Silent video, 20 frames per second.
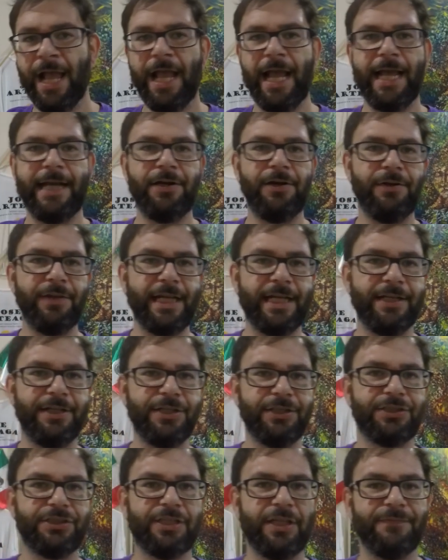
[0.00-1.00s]
and all that
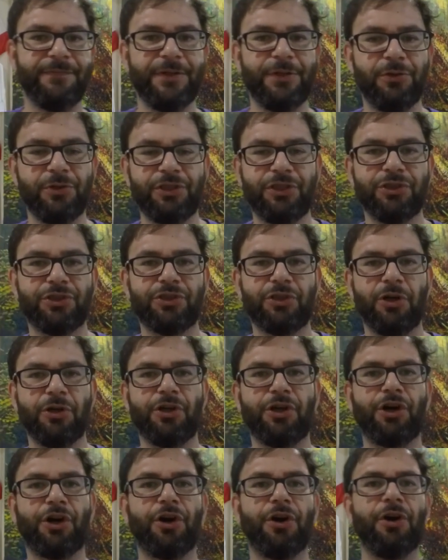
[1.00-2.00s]
good stuff in order to
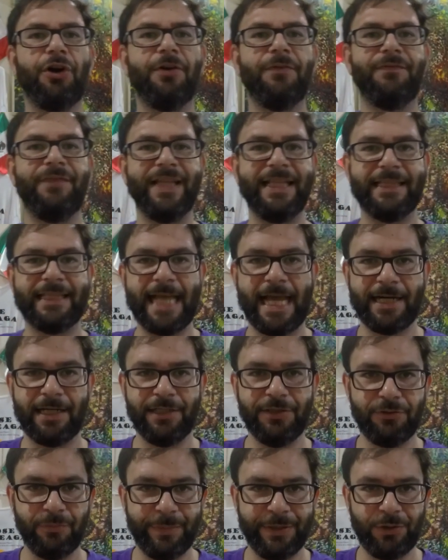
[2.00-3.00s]
start curving that a
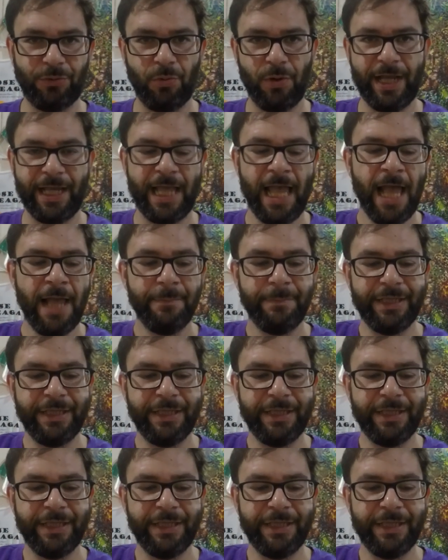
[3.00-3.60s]
little bit away.